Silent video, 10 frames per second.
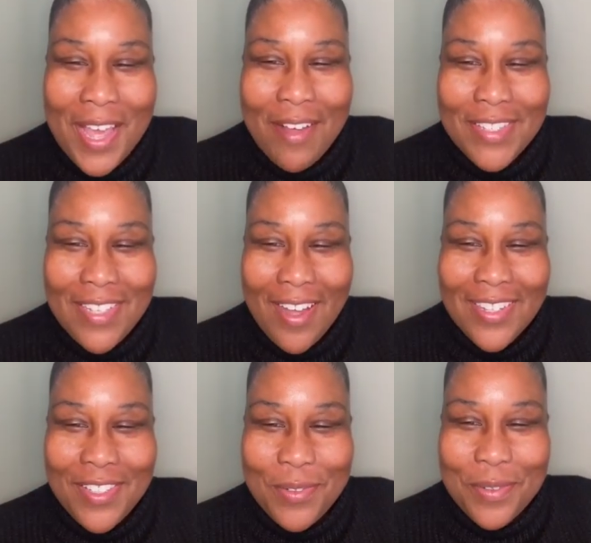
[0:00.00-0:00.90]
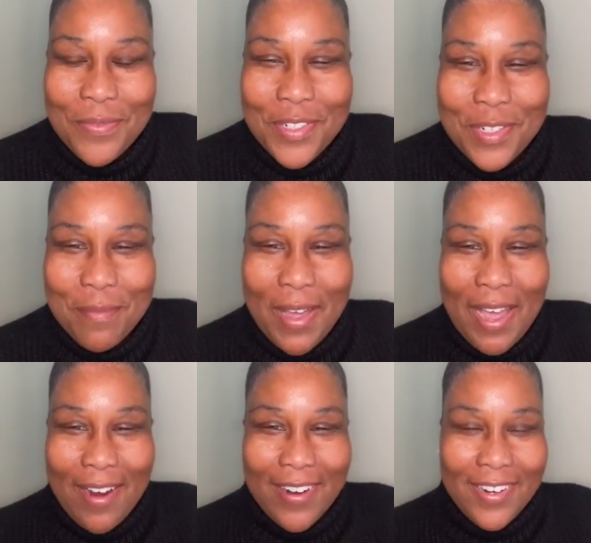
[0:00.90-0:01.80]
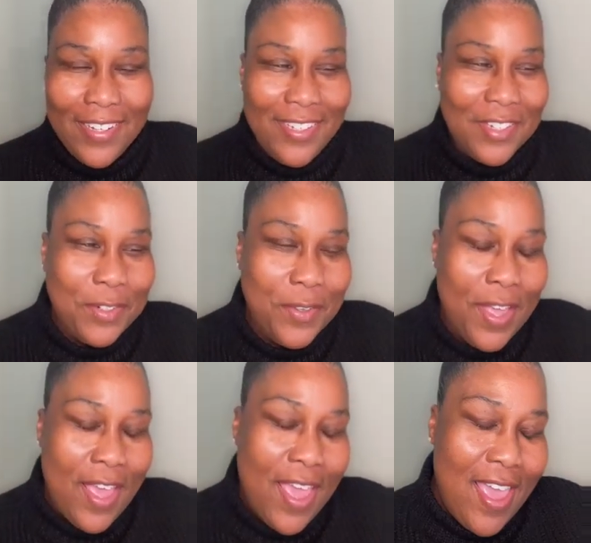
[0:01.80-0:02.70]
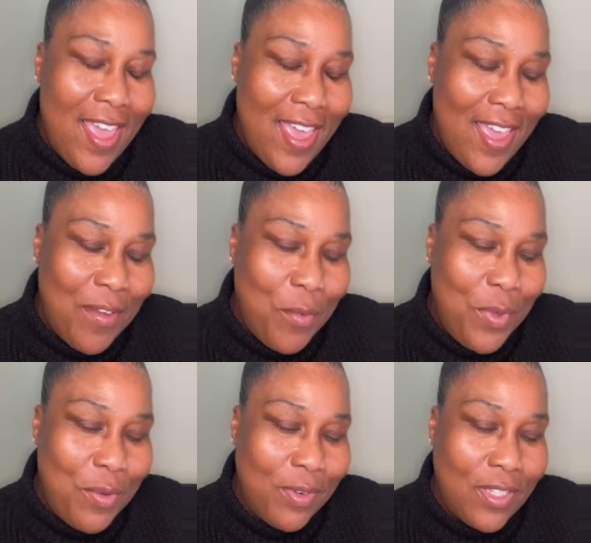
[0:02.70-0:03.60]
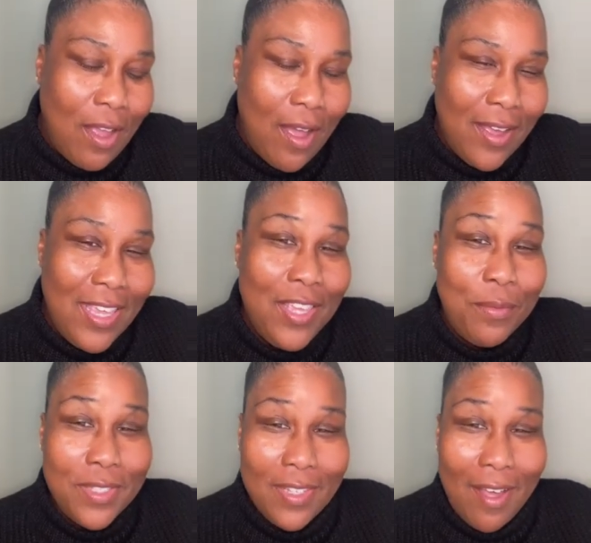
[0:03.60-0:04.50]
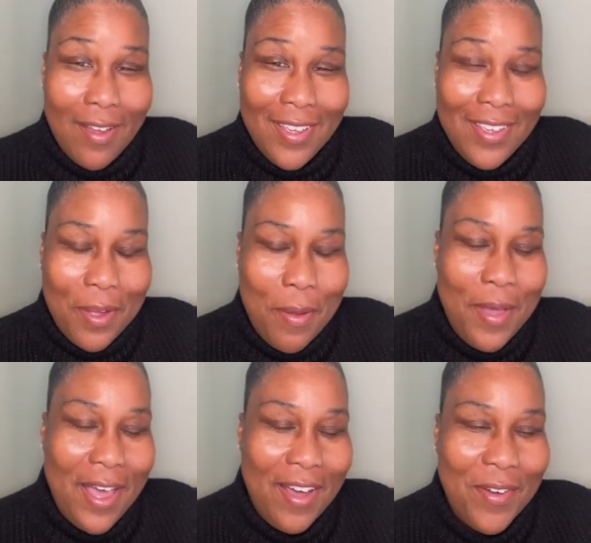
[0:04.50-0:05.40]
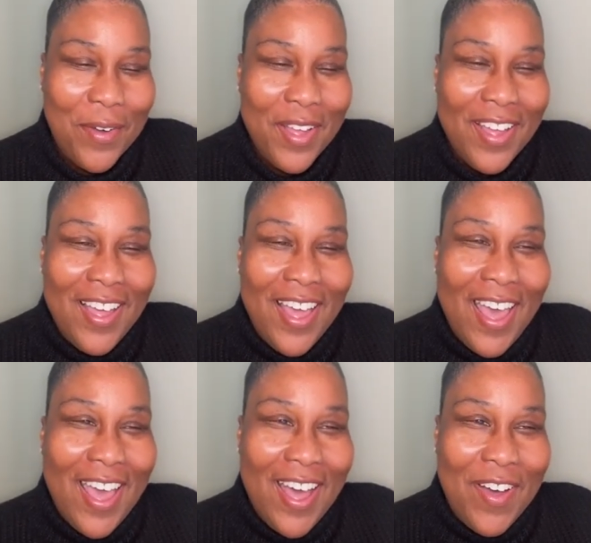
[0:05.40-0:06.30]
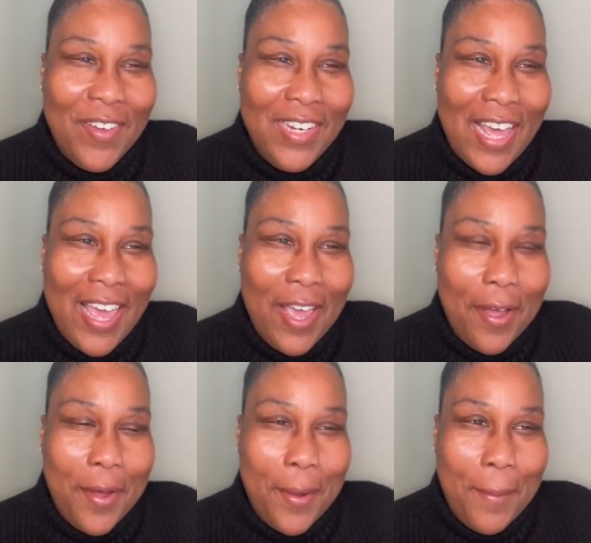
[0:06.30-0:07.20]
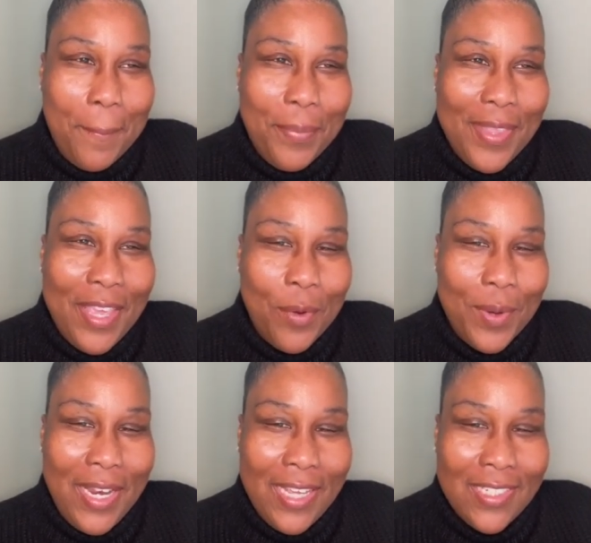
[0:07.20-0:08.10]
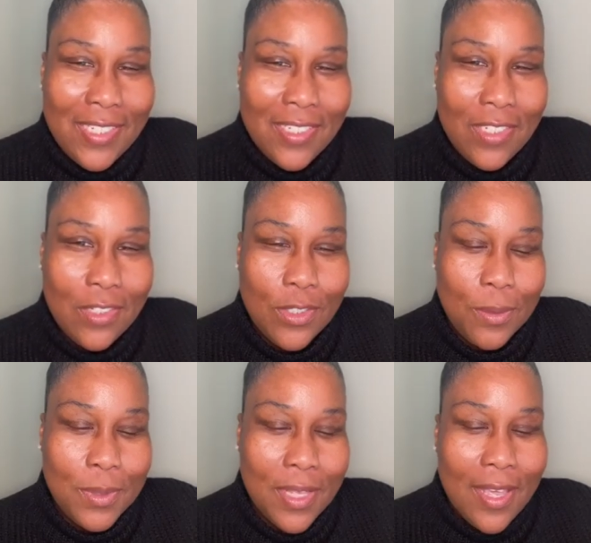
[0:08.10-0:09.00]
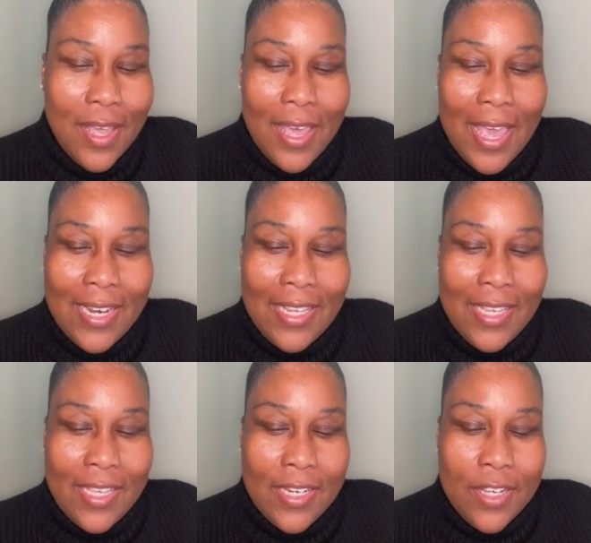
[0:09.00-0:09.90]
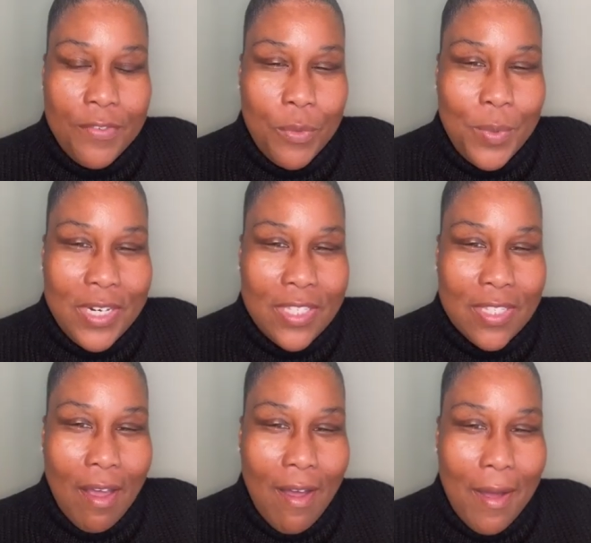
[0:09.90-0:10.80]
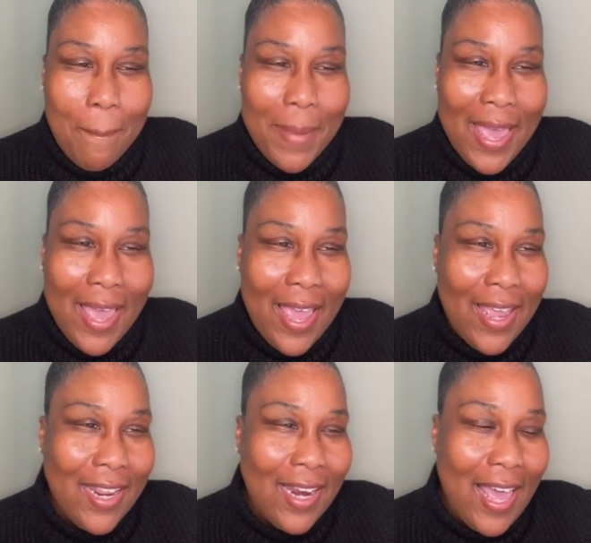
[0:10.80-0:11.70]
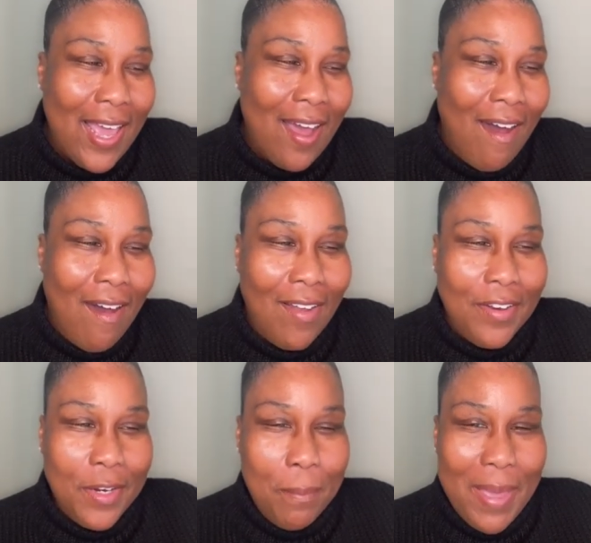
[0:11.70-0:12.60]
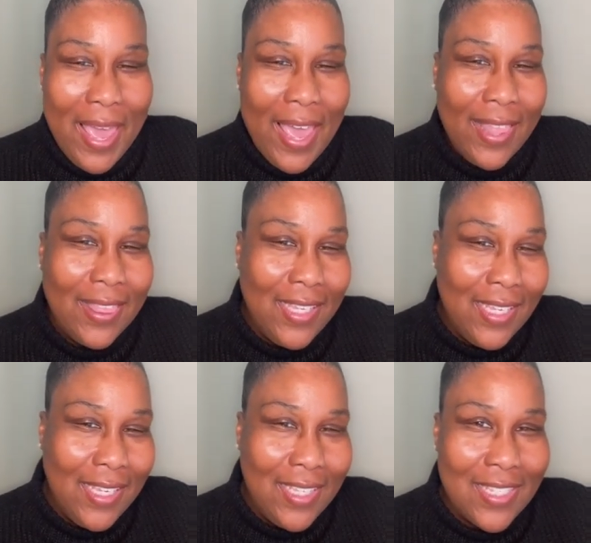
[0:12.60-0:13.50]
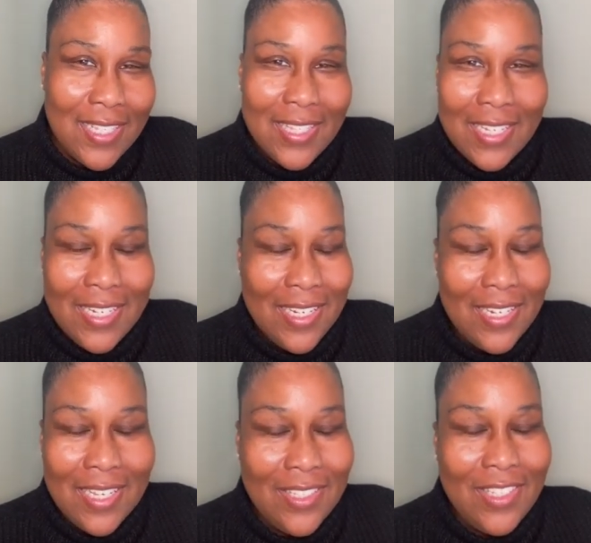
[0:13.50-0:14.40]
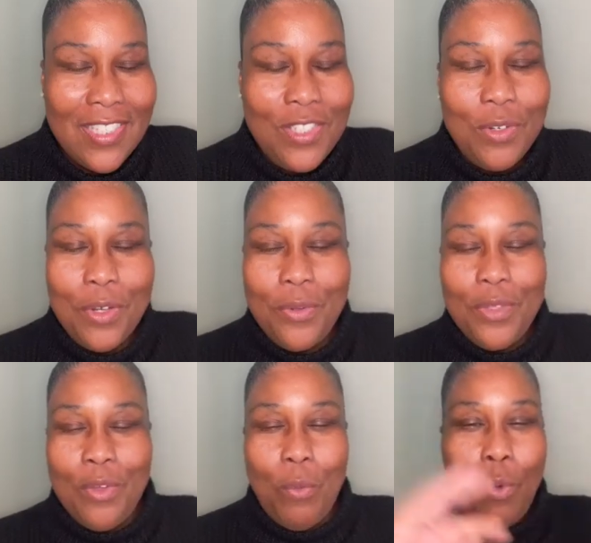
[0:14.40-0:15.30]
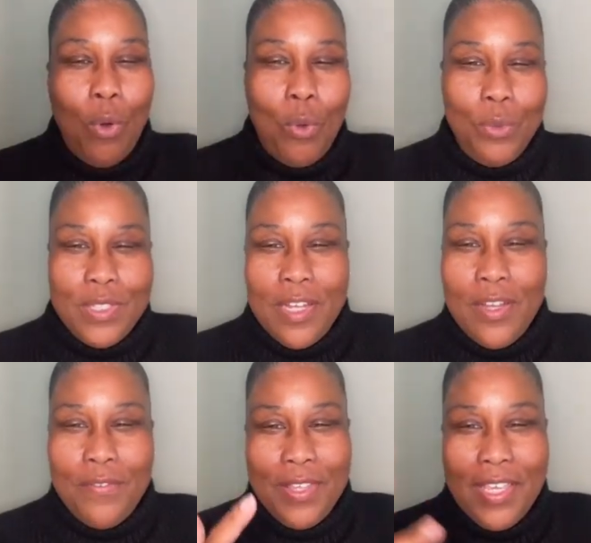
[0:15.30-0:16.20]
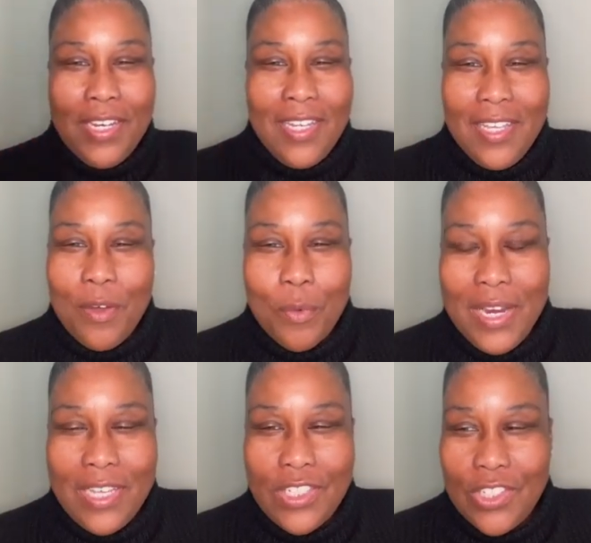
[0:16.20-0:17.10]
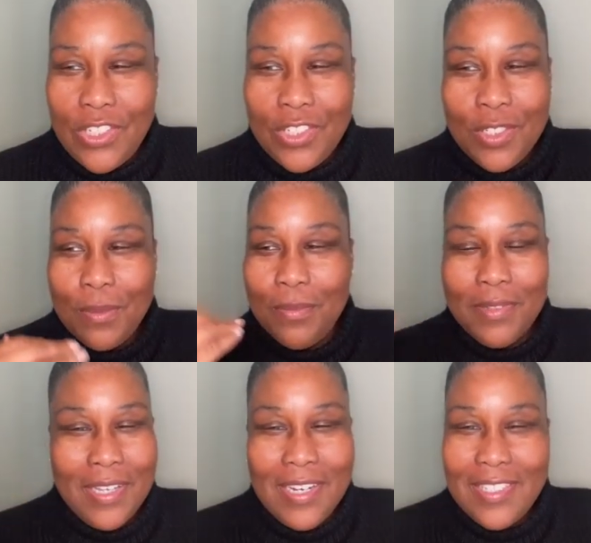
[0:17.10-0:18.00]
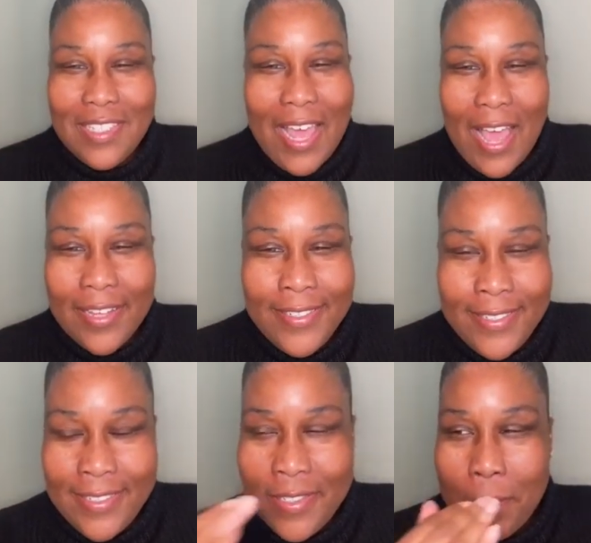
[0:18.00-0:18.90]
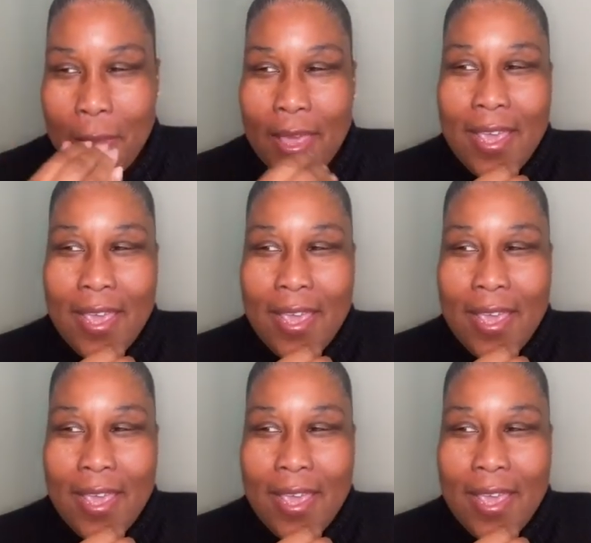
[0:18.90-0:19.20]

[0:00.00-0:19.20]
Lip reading: I was talking to a friend of mine earlier, and he was talking about how in relationships, at the end of it, when it's gone bad and like all of the bad things and just, the woes of ending a relationship and it's not good.